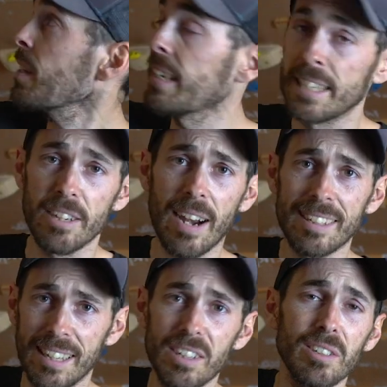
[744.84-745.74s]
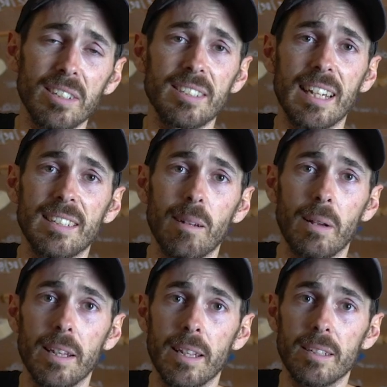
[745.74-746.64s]
in your attic on a setup
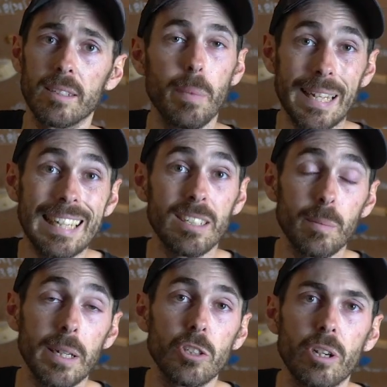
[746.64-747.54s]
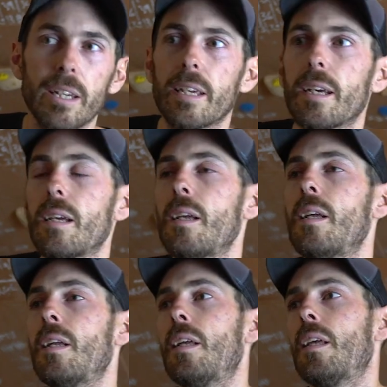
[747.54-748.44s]
like this, but it is a bit trickier.
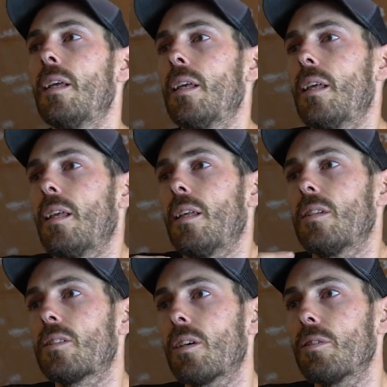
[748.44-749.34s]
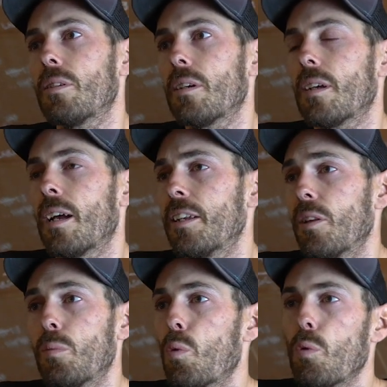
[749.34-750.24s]
So,
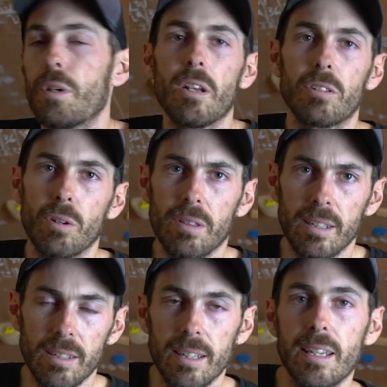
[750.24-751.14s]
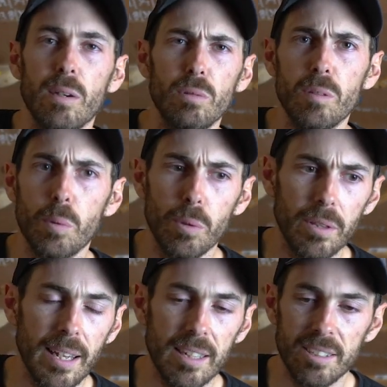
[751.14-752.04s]
and the wall, it's got things like the kilter board
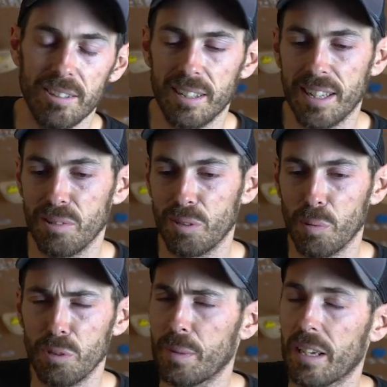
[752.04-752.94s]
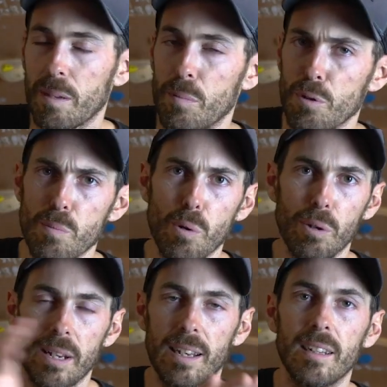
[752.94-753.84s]
there. So the kilter board's a bit like a moon
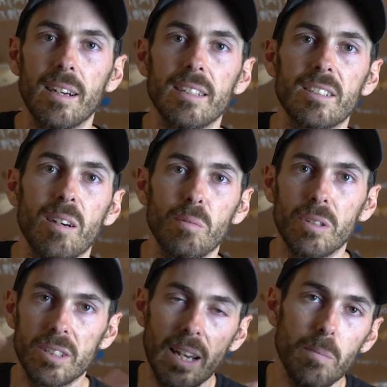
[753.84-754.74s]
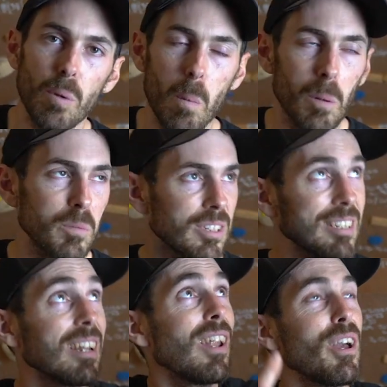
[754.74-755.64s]
board. It lights up with set problems.
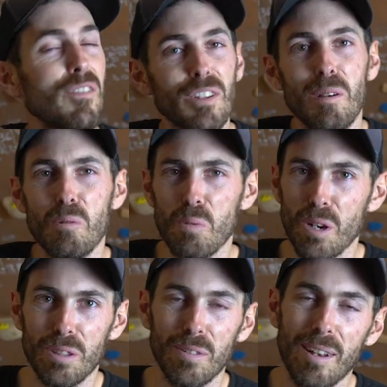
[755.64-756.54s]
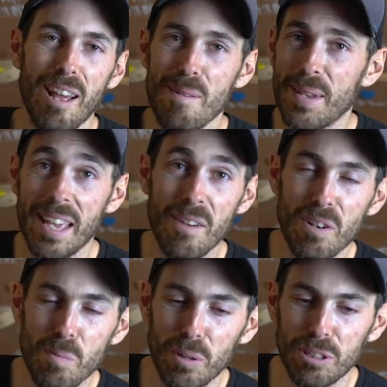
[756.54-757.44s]
There's a lifetime's worth of climbing at
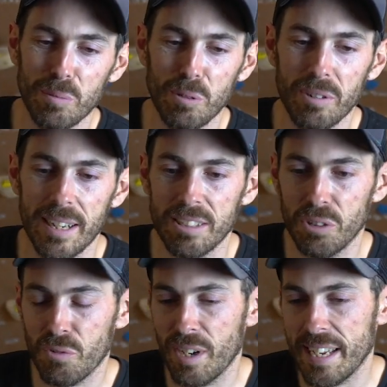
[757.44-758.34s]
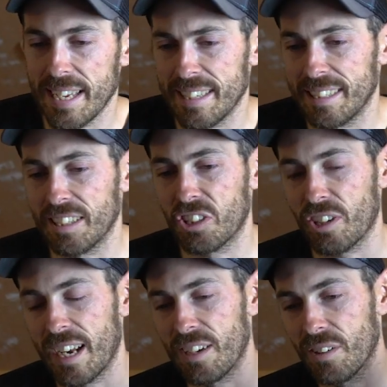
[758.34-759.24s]
every possible grade. So it's really easy to
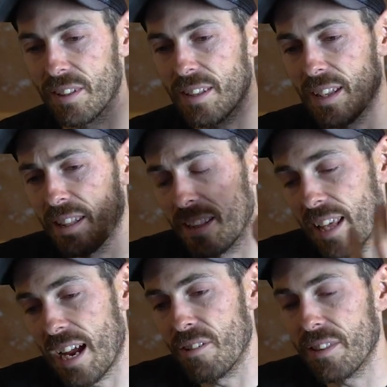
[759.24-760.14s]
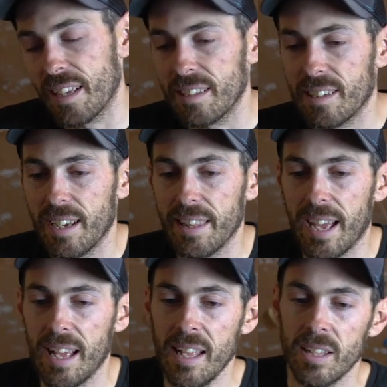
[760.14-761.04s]
train on in there and things like
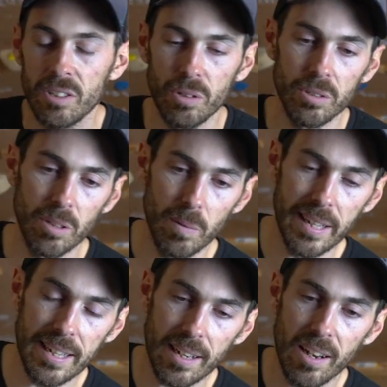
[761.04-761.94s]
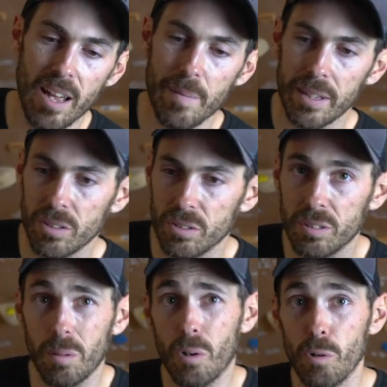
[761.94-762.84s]
that. Do some lead climbing, do
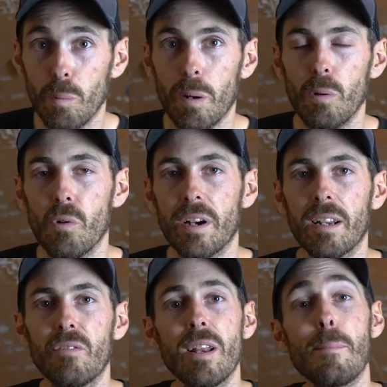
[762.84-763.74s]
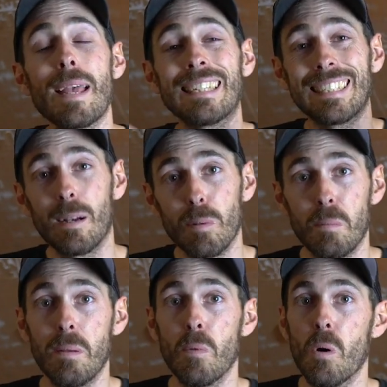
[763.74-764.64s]
some cool bouldering and really mix it up a
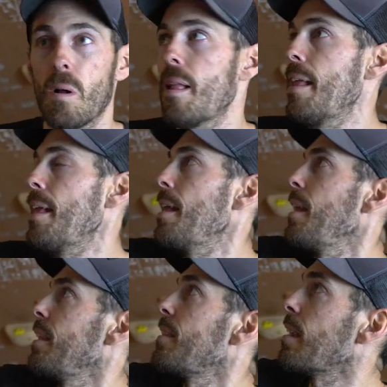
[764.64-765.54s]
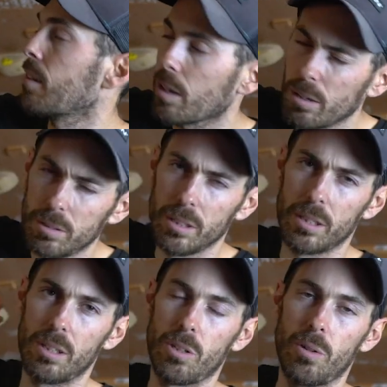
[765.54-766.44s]
bit more. There's loads you
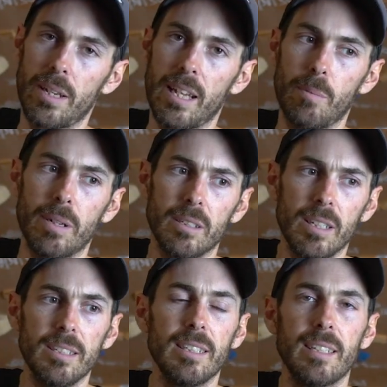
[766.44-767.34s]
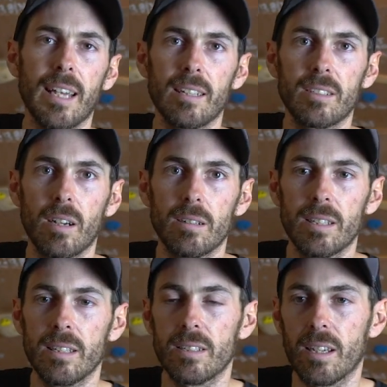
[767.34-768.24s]
can do on here, but it's easy to get sucked
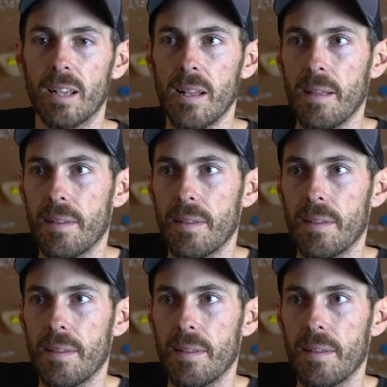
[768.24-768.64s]
into